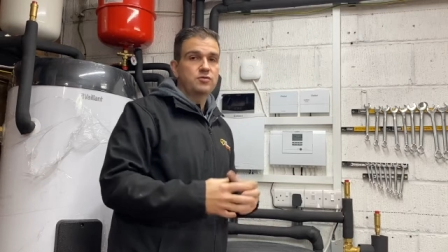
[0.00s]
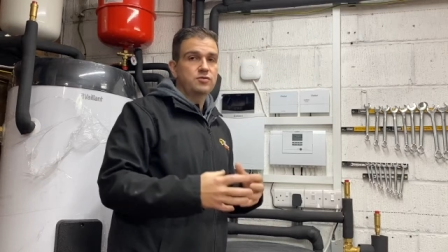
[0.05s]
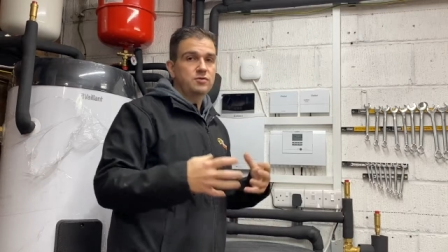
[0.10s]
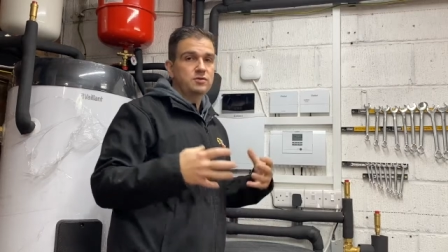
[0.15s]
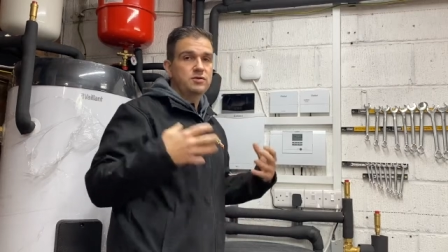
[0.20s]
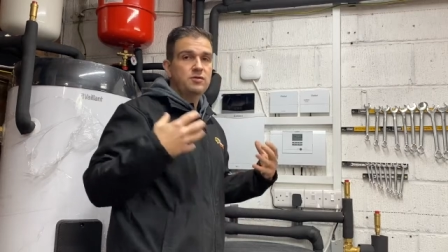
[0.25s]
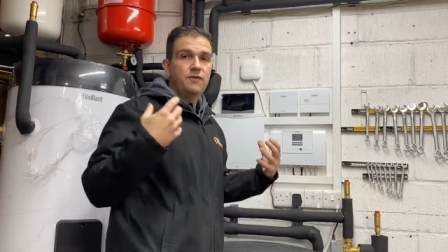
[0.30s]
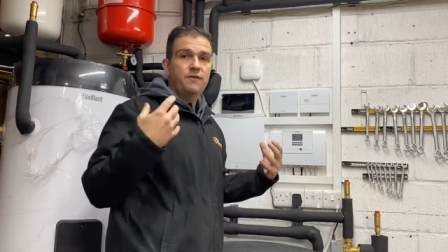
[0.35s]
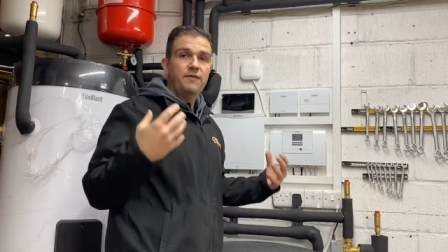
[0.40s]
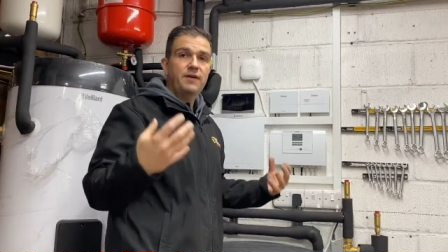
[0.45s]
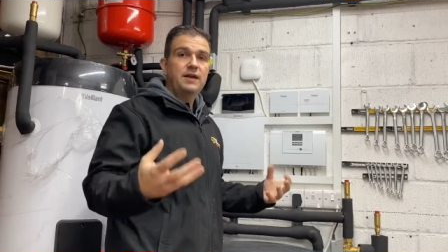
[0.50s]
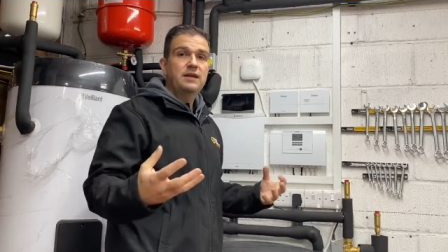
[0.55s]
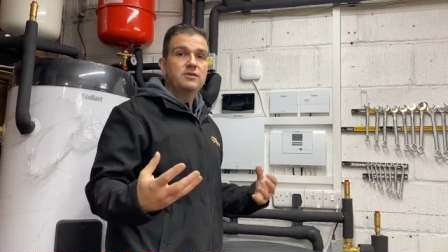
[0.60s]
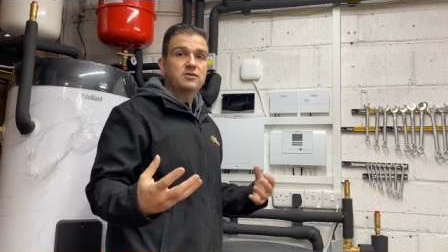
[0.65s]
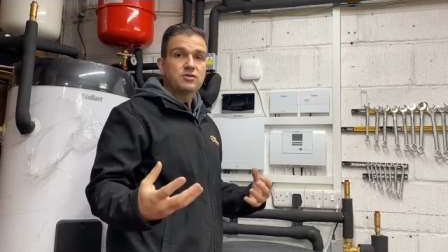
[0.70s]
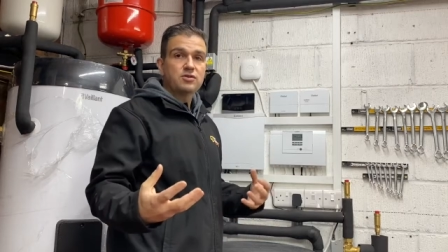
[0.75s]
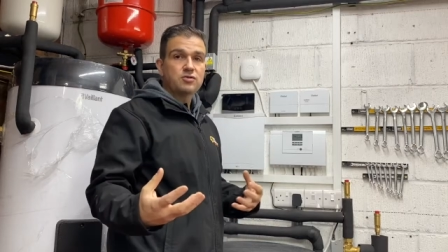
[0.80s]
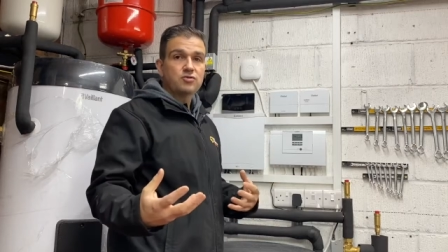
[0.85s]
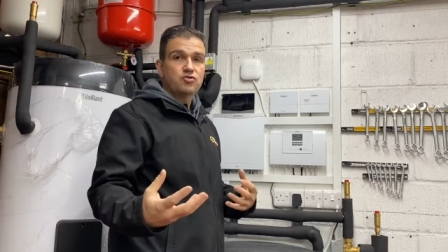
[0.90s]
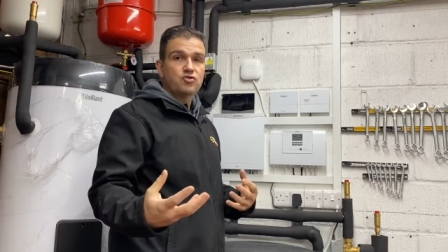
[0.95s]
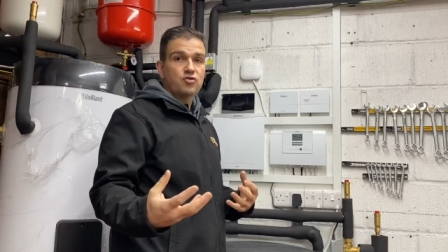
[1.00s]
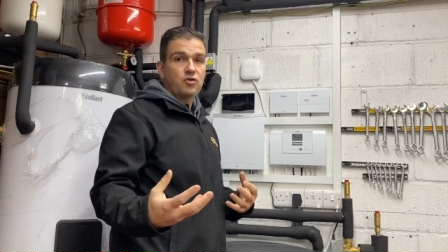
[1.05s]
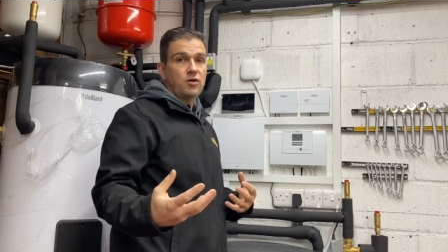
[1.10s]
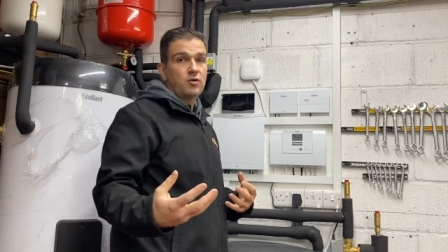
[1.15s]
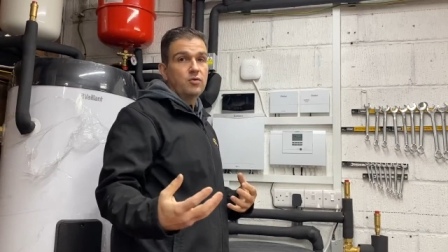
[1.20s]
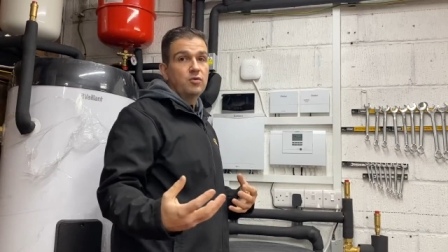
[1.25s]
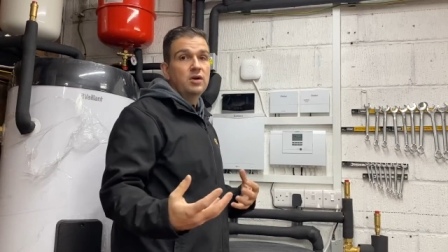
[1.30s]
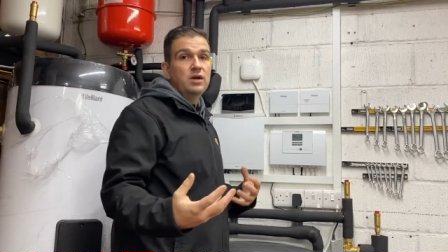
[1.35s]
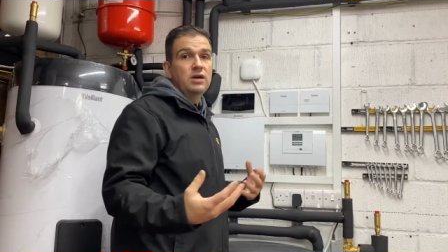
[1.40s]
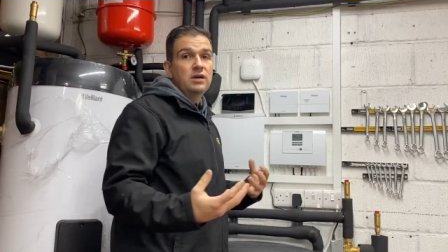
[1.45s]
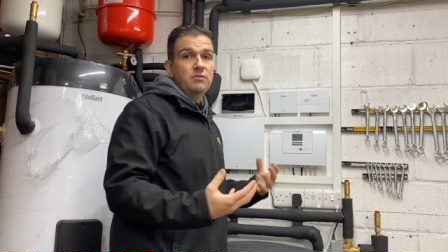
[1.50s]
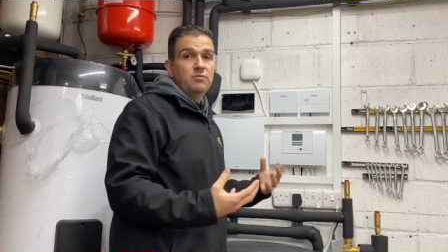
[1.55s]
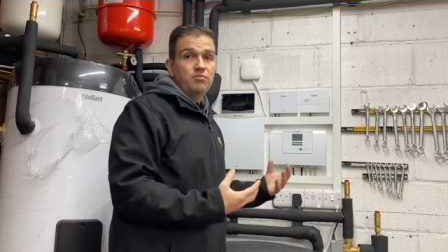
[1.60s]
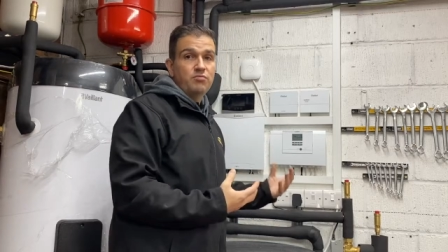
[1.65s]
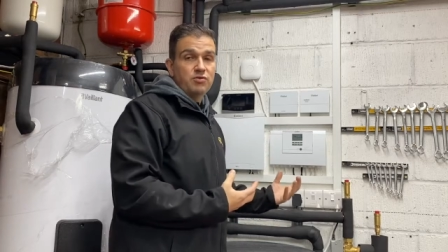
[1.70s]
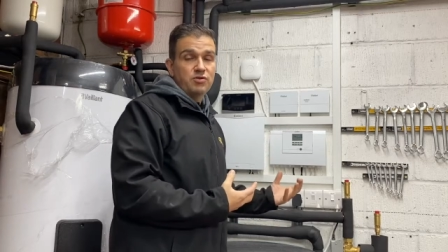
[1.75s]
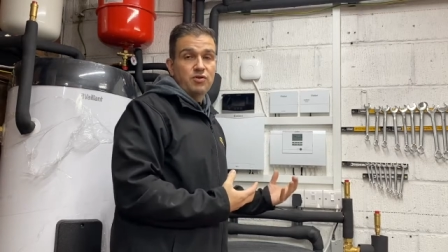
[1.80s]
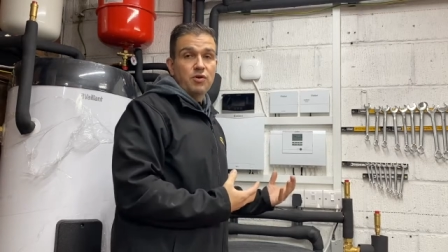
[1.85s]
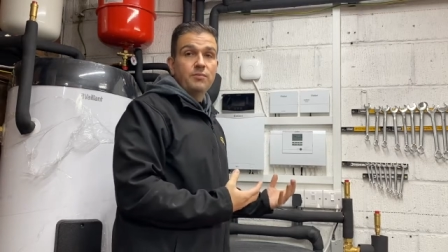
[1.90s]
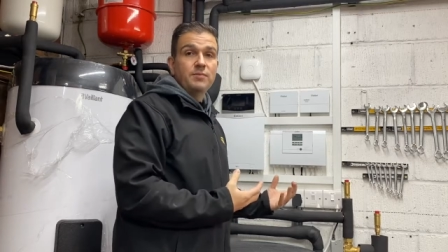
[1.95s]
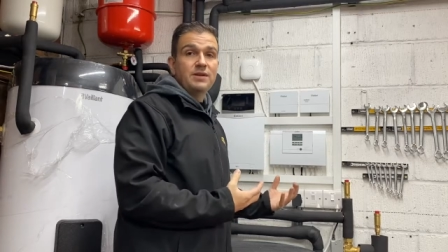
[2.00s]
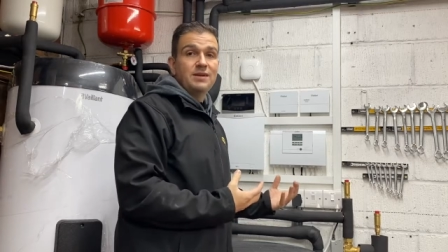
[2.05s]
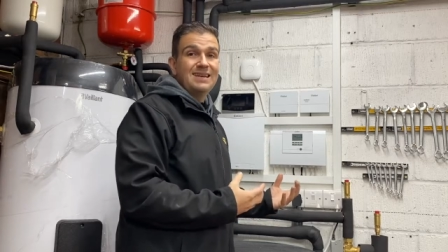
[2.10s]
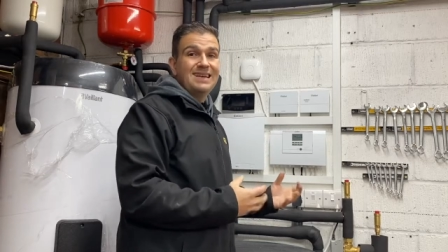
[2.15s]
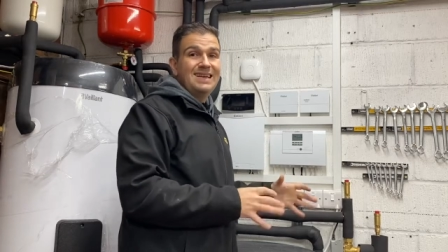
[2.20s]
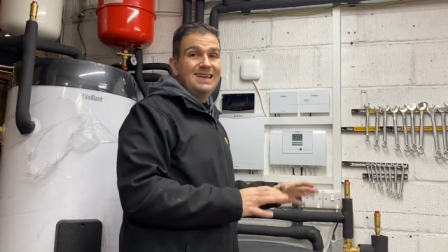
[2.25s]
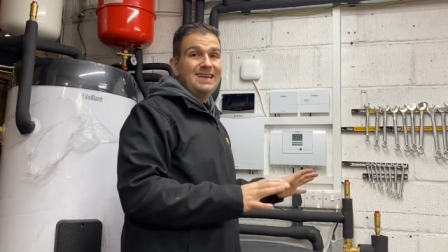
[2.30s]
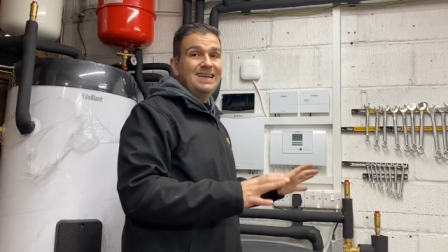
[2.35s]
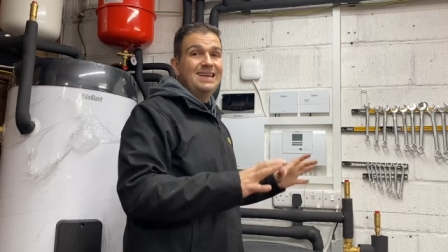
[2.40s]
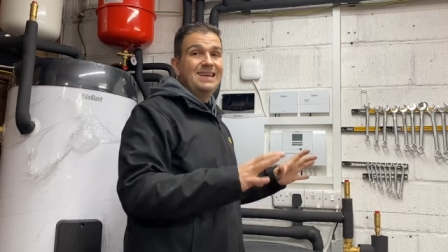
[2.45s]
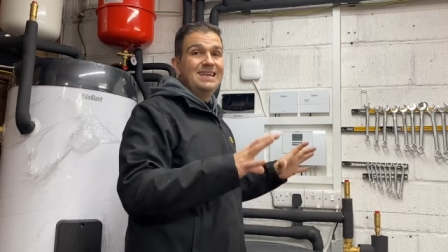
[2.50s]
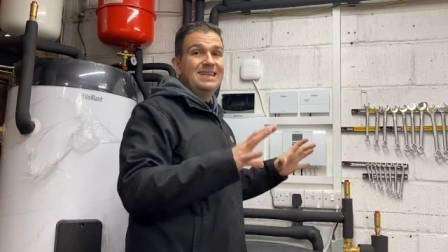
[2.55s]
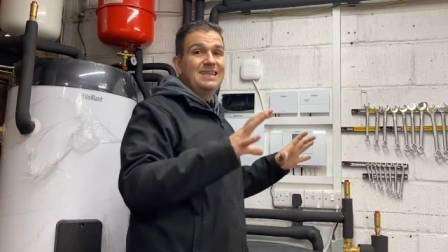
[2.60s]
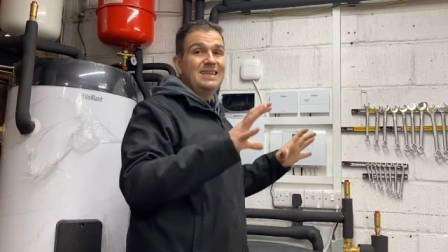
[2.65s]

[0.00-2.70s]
So it's not Vaillant's control, predominantly